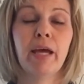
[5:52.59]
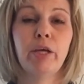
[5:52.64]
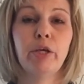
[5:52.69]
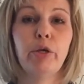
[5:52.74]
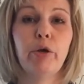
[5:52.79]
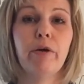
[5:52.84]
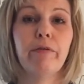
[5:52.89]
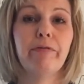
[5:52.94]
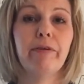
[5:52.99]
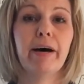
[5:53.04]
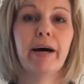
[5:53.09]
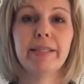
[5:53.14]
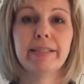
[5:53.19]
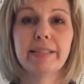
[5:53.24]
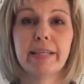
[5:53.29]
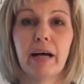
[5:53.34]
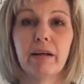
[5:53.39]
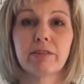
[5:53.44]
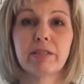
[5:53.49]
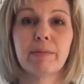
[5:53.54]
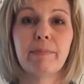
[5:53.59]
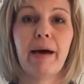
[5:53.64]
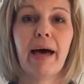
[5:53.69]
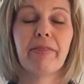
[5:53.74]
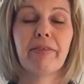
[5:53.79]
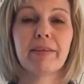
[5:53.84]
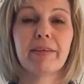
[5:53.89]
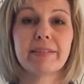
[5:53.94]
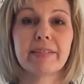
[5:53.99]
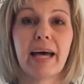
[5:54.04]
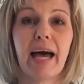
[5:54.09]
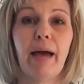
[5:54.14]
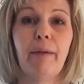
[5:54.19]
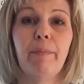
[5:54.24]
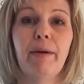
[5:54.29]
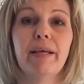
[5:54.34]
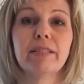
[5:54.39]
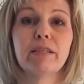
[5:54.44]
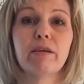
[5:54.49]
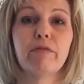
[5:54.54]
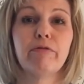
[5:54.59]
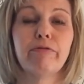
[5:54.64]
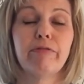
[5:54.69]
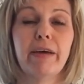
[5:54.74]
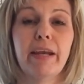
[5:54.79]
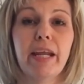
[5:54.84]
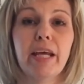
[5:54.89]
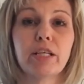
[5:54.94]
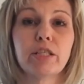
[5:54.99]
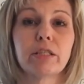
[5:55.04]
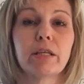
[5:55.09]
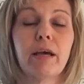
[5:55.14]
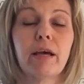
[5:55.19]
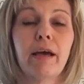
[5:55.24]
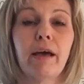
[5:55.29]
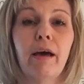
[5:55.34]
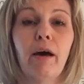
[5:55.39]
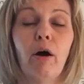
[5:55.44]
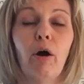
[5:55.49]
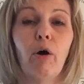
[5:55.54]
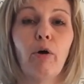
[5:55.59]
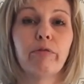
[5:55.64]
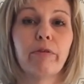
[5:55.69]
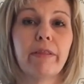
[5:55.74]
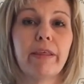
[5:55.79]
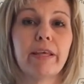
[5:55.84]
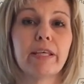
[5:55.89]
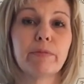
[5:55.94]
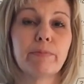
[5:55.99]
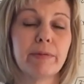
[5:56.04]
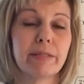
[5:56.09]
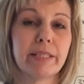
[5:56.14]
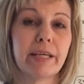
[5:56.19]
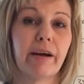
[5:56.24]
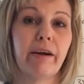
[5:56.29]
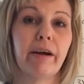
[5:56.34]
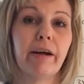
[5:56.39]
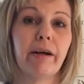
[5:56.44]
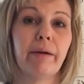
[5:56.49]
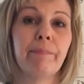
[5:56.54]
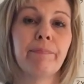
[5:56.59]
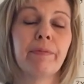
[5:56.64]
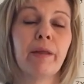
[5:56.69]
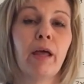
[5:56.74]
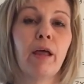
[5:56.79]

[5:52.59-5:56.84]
you have a Delta Math assignment to finish over this material.